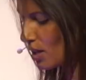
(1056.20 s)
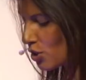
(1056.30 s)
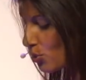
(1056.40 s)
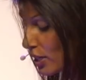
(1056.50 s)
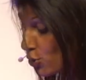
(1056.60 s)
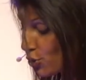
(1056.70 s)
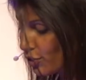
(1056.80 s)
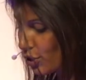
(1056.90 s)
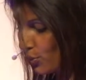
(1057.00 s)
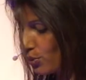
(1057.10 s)
So
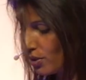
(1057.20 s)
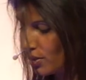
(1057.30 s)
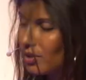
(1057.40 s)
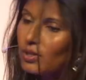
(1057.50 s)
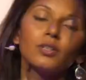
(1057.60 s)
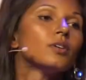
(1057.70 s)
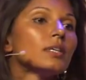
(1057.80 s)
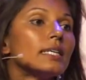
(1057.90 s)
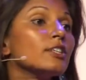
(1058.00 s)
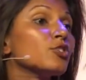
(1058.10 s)
interview,
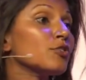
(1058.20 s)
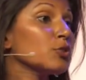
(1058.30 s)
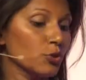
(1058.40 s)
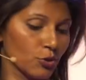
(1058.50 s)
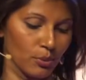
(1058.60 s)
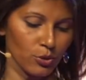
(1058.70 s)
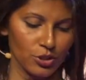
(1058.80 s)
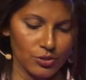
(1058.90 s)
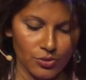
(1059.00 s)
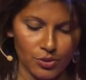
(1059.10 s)
interview your
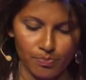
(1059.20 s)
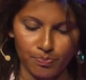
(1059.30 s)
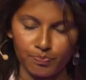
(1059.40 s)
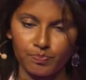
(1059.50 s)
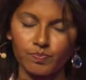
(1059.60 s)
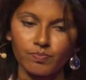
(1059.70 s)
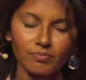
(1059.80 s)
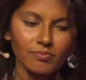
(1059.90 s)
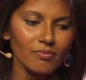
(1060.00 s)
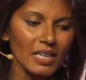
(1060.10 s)
emotions.
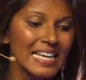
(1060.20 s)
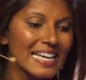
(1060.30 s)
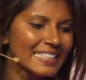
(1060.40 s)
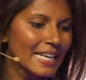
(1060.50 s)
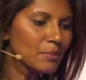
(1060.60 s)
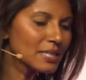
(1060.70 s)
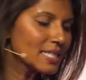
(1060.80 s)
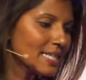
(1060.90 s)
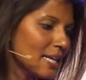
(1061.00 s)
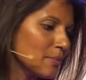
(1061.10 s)
Name it to
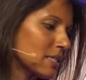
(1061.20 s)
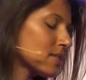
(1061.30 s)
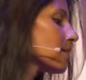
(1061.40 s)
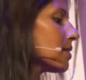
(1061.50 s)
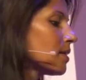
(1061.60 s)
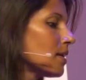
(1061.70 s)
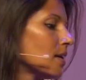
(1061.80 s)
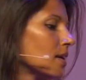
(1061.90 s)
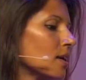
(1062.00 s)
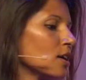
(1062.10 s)
tame it.
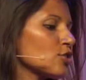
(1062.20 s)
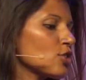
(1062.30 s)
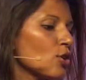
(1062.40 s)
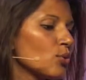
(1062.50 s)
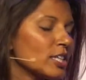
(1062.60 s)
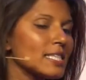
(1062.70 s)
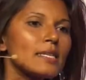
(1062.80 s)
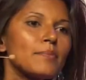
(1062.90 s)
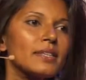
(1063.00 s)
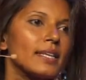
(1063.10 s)
So this is
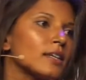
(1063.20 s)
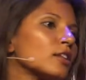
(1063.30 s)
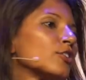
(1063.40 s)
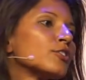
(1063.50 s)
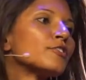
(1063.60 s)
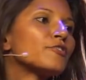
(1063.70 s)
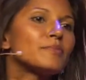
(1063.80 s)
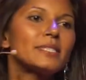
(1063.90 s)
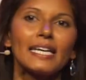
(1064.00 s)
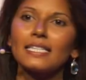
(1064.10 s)
something that I learned
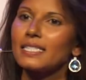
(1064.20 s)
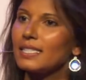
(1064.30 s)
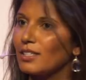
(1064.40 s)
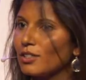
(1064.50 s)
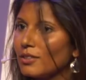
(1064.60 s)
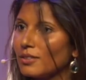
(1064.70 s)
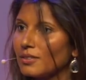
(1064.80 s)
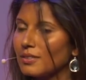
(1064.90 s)
from Dan Siegel.